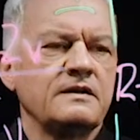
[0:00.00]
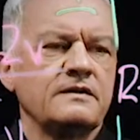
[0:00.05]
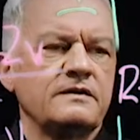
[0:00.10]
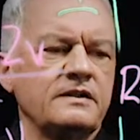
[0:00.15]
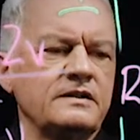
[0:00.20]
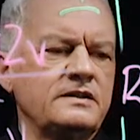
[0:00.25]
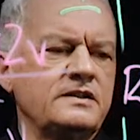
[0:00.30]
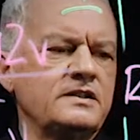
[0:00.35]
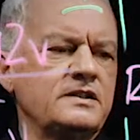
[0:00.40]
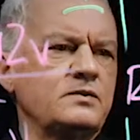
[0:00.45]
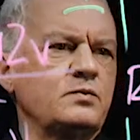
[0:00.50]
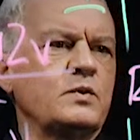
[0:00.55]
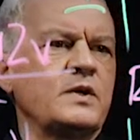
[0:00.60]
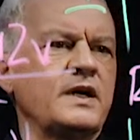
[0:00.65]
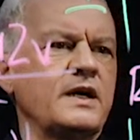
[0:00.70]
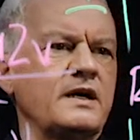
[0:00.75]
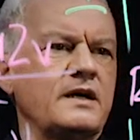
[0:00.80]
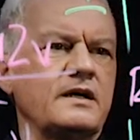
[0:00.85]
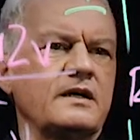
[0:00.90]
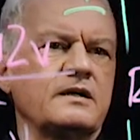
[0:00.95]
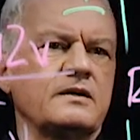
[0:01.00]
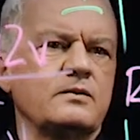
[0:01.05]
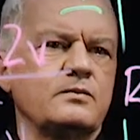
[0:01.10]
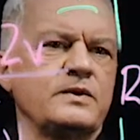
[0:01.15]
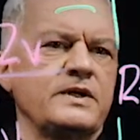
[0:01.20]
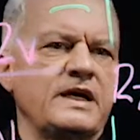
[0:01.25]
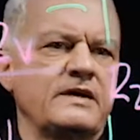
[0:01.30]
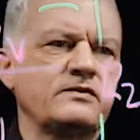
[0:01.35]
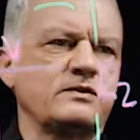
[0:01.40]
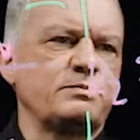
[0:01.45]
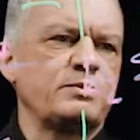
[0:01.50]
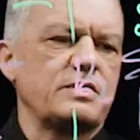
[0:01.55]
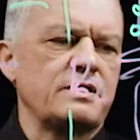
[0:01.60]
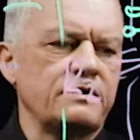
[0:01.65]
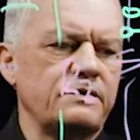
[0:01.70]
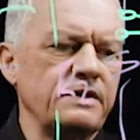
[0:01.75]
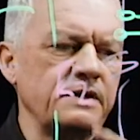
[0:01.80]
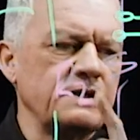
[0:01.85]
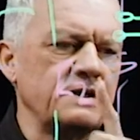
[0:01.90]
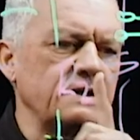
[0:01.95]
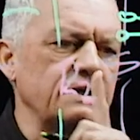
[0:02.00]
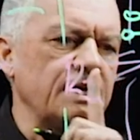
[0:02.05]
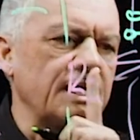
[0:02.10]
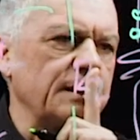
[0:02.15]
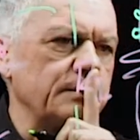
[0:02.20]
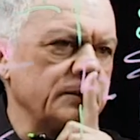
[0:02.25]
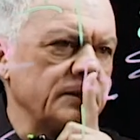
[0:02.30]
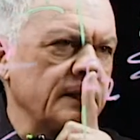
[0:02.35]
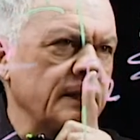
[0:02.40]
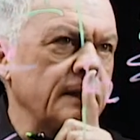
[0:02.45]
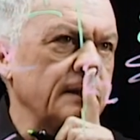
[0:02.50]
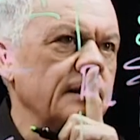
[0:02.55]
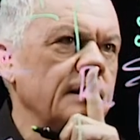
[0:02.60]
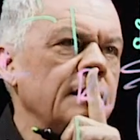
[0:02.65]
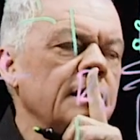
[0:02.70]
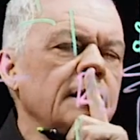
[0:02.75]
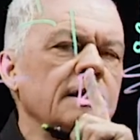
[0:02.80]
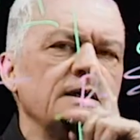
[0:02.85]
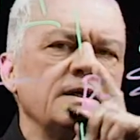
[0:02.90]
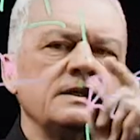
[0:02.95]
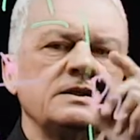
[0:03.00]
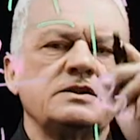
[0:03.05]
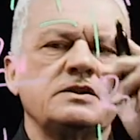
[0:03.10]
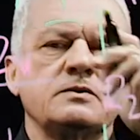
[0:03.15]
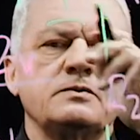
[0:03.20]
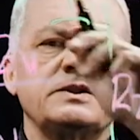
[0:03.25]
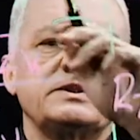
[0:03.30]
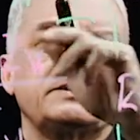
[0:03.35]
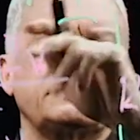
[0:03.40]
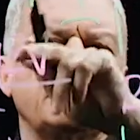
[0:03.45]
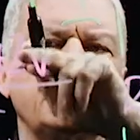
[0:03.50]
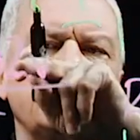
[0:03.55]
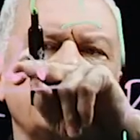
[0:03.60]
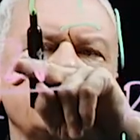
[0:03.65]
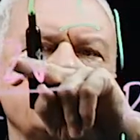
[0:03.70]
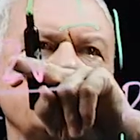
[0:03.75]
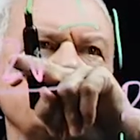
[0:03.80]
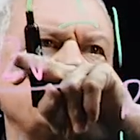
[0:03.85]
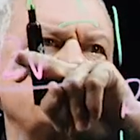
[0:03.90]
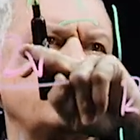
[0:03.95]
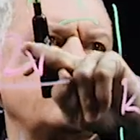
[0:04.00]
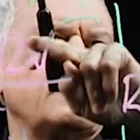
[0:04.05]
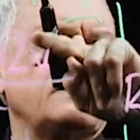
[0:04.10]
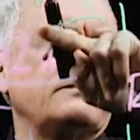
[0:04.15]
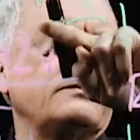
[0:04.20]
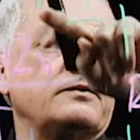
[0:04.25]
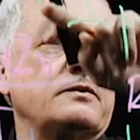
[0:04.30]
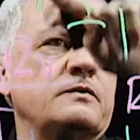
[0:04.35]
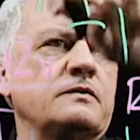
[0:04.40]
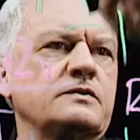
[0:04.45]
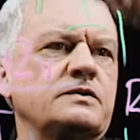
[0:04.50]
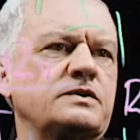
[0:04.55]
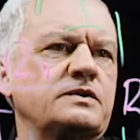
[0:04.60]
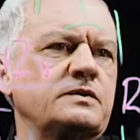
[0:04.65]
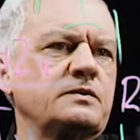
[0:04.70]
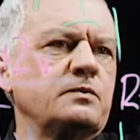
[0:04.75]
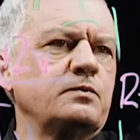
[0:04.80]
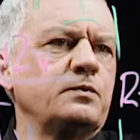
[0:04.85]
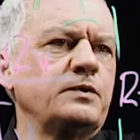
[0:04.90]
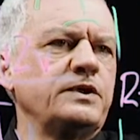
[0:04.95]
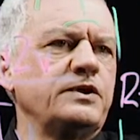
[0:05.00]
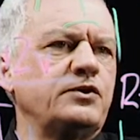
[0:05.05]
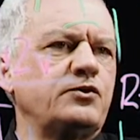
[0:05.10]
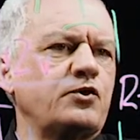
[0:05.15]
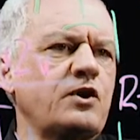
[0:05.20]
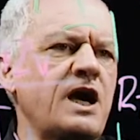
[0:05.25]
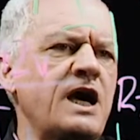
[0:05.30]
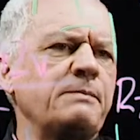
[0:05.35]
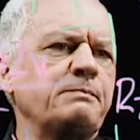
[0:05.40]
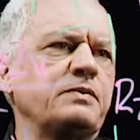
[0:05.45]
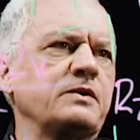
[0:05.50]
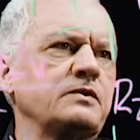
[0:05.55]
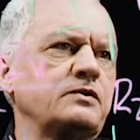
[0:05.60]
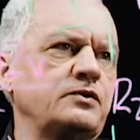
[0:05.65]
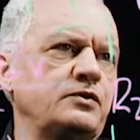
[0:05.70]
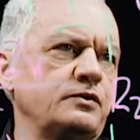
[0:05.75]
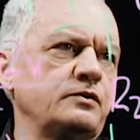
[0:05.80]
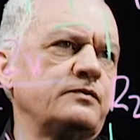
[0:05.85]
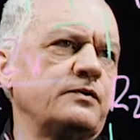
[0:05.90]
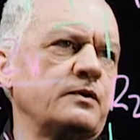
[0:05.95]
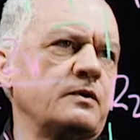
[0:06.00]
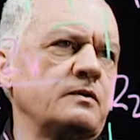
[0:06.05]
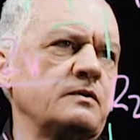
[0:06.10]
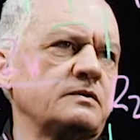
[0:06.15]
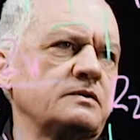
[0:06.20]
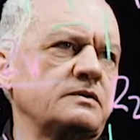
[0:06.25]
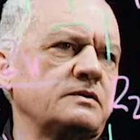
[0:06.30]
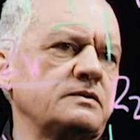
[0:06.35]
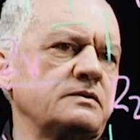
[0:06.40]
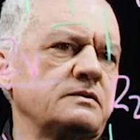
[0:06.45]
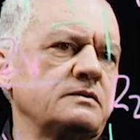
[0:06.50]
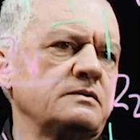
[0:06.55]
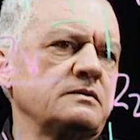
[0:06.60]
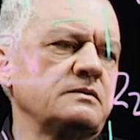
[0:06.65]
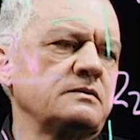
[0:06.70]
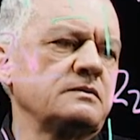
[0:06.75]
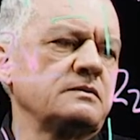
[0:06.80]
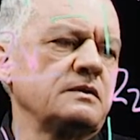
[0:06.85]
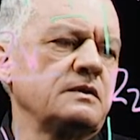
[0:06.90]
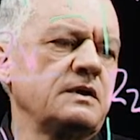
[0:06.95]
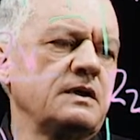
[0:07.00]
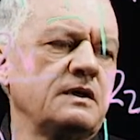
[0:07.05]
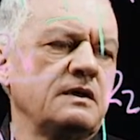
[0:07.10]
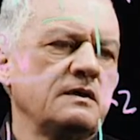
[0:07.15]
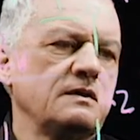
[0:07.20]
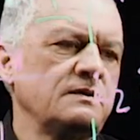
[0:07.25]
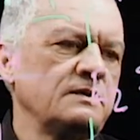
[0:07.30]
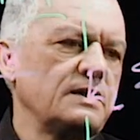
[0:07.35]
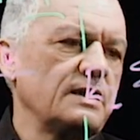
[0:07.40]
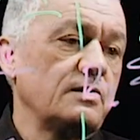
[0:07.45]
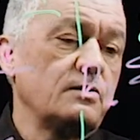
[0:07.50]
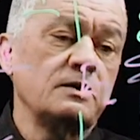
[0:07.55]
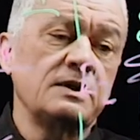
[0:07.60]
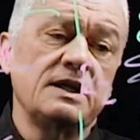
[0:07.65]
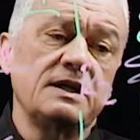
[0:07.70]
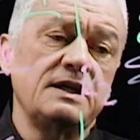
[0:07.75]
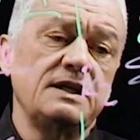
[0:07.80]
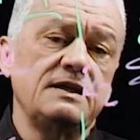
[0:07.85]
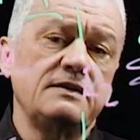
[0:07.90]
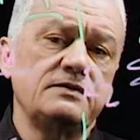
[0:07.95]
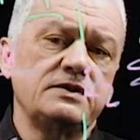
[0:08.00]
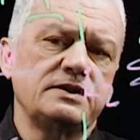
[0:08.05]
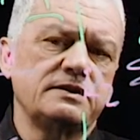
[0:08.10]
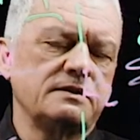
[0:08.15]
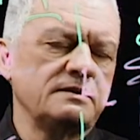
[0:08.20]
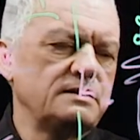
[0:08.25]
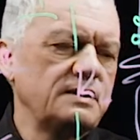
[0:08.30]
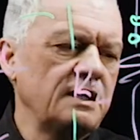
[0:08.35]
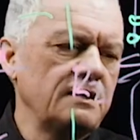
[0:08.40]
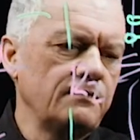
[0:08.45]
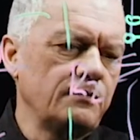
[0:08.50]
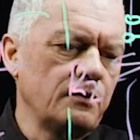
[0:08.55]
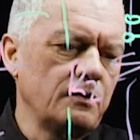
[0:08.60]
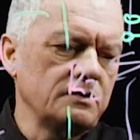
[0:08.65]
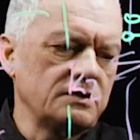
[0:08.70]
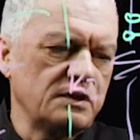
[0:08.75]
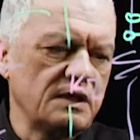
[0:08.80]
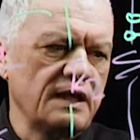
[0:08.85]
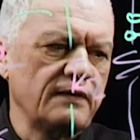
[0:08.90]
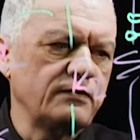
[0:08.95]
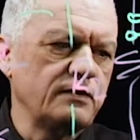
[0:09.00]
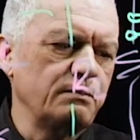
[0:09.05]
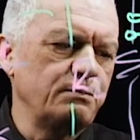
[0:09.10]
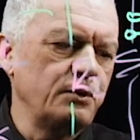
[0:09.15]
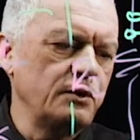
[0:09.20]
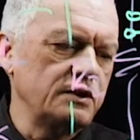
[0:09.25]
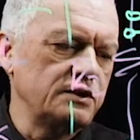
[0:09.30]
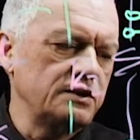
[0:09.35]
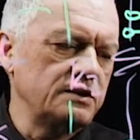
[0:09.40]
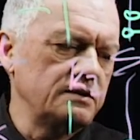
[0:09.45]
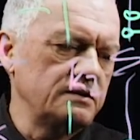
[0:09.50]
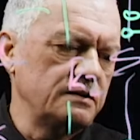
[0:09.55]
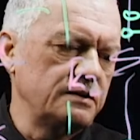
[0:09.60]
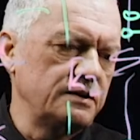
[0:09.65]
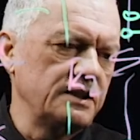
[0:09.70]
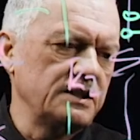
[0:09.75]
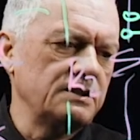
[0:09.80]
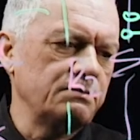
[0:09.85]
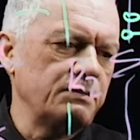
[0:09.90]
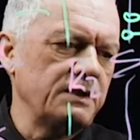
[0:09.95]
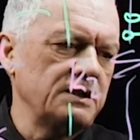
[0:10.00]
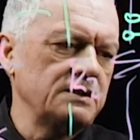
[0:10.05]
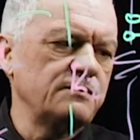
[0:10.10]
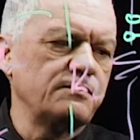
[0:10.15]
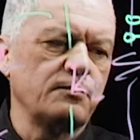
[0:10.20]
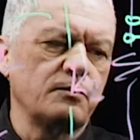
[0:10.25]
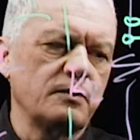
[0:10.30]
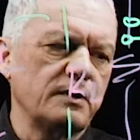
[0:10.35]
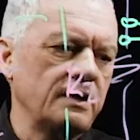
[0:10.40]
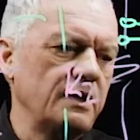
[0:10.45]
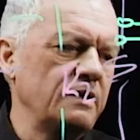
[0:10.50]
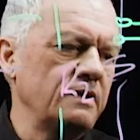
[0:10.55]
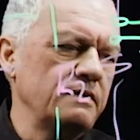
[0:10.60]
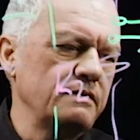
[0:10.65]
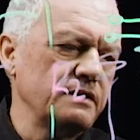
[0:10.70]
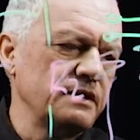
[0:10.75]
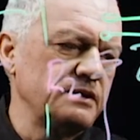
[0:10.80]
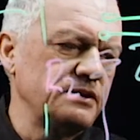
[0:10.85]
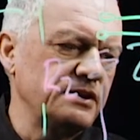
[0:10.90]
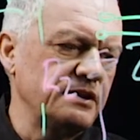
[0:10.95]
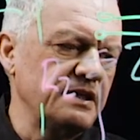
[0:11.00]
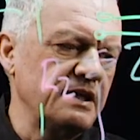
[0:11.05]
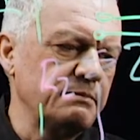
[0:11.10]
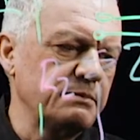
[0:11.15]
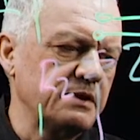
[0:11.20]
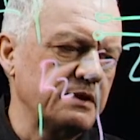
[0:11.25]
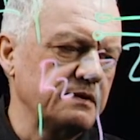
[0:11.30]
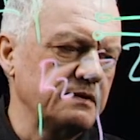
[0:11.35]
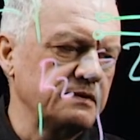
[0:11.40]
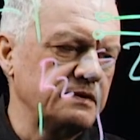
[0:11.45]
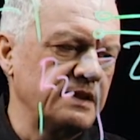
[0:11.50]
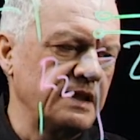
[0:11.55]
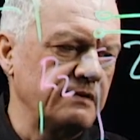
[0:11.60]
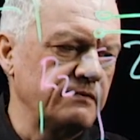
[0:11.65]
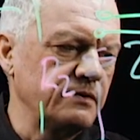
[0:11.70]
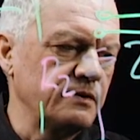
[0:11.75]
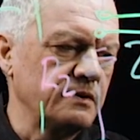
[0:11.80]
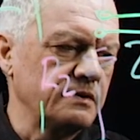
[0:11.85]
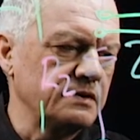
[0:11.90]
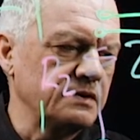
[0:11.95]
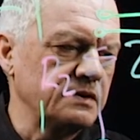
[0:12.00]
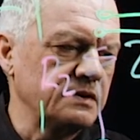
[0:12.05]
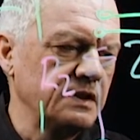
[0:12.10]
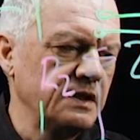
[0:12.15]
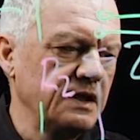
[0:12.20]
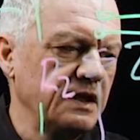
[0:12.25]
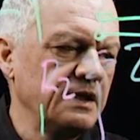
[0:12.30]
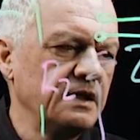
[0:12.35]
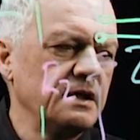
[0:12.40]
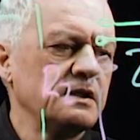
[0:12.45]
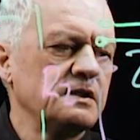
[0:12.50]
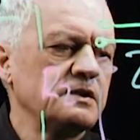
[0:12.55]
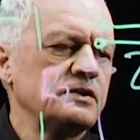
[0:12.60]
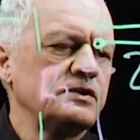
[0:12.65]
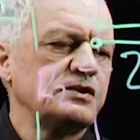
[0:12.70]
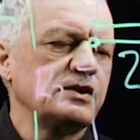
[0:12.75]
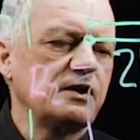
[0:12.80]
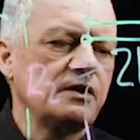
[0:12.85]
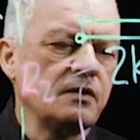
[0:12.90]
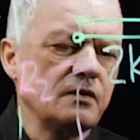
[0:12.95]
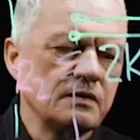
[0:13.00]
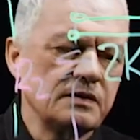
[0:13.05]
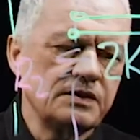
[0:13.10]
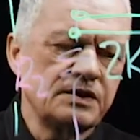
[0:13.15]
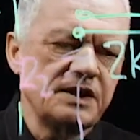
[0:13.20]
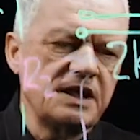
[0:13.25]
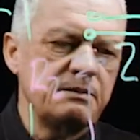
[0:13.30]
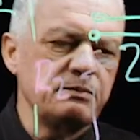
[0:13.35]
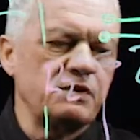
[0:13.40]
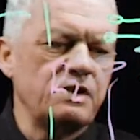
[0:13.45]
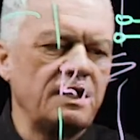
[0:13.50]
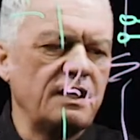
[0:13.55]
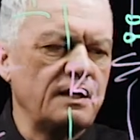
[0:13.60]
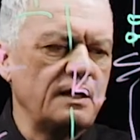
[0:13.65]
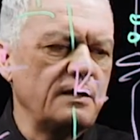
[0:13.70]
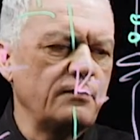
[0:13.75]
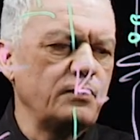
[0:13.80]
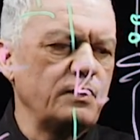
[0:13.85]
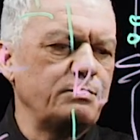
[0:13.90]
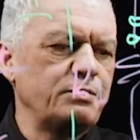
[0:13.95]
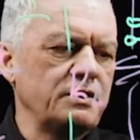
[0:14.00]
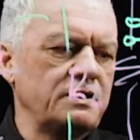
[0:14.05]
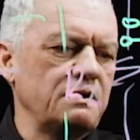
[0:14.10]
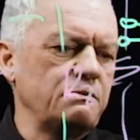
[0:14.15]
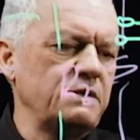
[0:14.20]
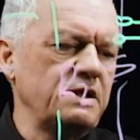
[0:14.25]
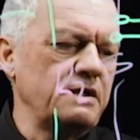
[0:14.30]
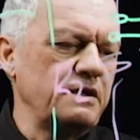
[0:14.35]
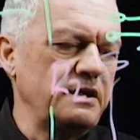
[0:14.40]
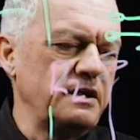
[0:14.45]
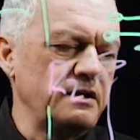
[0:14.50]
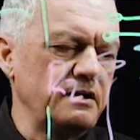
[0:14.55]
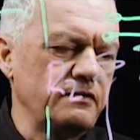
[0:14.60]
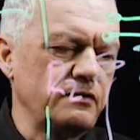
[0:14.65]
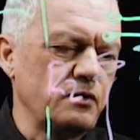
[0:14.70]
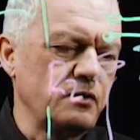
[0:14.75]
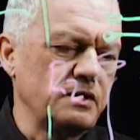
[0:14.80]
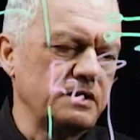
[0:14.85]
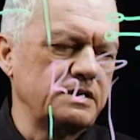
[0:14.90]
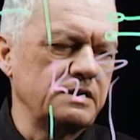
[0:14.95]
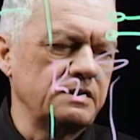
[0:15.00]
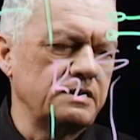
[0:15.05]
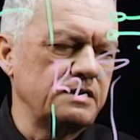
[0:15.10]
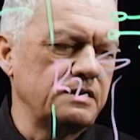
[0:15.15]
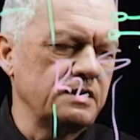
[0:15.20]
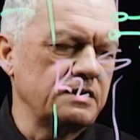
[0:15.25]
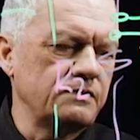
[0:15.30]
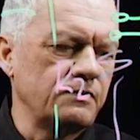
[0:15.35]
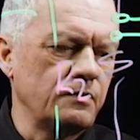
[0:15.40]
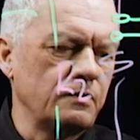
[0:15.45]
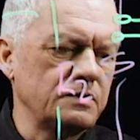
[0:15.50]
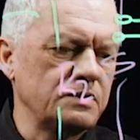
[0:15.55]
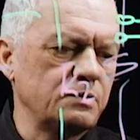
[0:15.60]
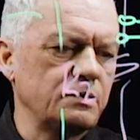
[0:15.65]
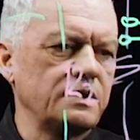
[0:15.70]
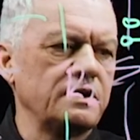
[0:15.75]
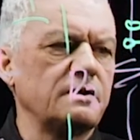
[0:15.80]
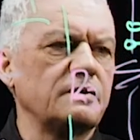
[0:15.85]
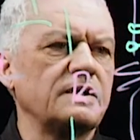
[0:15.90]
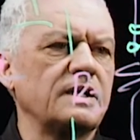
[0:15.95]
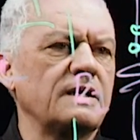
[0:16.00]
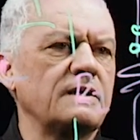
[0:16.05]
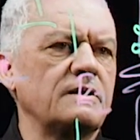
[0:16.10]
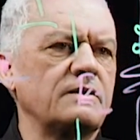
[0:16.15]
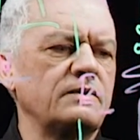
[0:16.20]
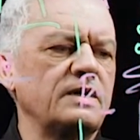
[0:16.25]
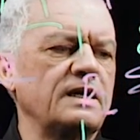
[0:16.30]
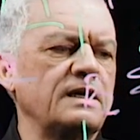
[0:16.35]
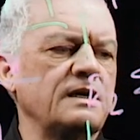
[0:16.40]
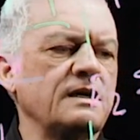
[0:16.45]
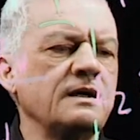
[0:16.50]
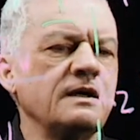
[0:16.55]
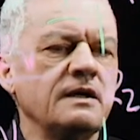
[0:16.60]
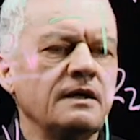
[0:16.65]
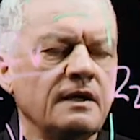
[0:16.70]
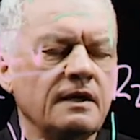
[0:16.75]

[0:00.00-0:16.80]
This is where we have to put our thinking caps on. So we started with 12 volts, we drop 2 volts, that only leaves 10 volts left to push. 6 plus 4, there's your number, 10 volts. So same thing, if we put the meter here, of course, it's 6 volts, we know that already.